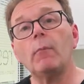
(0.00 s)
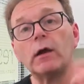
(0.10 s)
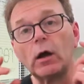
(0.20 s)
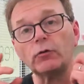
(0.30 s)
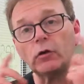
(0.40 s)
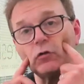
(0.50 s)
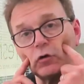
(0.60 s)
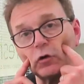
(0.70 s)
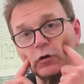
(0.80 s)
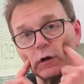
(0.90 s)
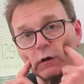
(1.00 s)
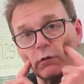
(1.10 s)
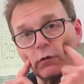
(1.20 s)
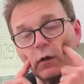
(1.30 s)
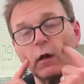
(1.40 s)
it goes into your
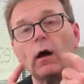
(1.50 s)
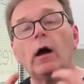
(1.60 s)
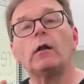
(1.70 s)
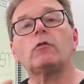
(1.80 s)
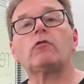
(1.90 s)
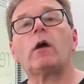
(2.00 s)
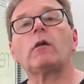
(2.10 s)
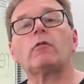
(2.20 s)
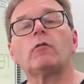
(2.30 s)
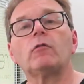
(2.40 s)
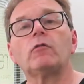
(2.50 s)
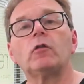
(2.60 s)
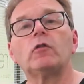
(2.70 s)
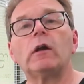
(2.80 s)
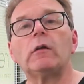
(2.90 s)
teeth and it strengthens
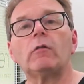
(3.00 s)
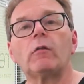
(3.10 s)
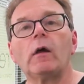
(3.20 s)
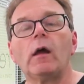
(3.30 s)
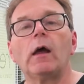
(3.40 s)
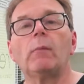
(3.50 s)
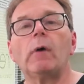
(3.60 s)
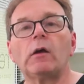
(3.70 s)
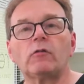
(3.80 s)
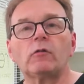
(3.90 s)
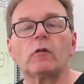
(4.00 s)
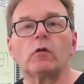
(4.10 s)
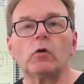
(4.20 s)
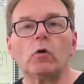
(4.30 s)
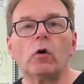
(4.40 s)
your teeth. It makes
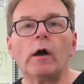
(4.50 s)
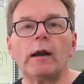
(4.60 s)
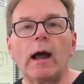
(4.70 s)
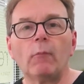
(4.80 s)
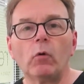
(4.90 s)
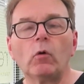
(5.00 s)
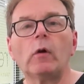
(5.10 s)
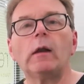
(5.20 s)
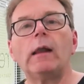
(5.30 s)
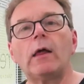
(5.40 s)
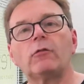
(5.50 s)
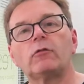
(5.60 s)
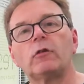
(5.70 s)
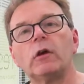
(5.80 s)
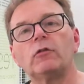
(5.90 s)
your enamel
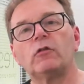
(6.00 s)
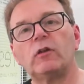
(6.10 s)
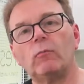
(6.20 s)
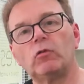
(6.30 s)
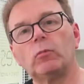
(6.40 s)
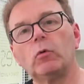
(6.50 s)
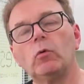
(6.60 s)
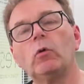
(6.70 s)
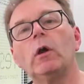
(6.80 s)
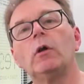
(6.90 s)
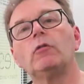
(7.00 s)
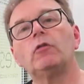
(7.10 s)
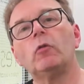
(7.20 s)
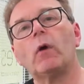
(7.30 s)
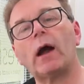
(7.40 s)
less susceptible
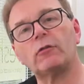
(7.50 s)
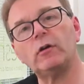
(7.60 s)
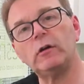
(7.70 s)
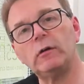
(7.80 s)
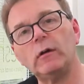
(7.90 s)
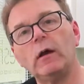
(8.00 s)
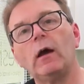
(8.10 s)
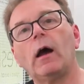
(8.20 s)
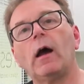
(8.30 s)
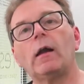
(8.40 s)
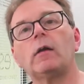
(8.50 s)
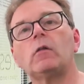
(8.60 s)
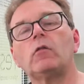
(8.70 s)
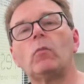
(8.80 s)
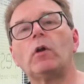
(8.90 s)
to acid,
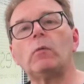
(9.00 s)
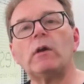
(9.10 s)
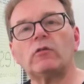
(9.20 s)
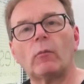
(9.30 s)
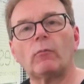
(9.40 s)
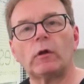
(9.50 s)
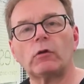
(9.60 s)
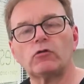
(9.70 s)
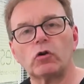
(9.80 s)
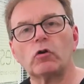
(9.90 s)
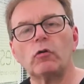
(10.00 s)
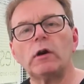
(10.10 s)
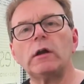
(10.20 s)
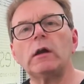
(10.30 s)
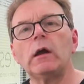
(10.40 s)
and when you eat something
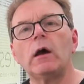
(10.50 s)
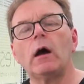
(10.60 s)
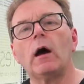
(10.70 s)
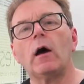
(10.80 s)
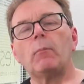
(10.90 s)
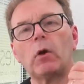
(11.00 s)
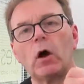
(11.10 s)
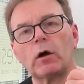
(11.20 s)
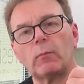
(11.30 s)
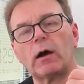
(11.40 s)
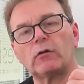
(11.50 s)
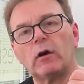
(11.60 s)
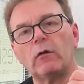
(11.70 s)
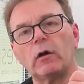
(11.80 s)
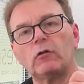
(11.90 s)
sugary, plant
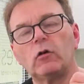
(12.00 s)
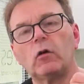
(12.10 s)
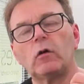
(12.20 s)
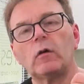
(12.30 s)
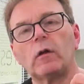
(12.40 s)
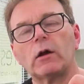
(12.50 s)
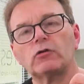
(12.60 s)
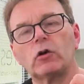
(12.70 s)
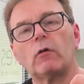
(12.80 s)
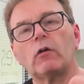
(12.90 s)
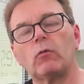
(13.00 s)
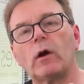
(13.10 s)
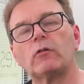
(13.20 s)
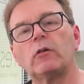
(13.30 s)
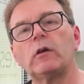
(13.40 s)
bacteria turn that sugar into
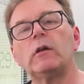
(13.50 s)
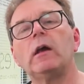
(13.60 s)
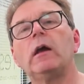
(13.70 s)
acid,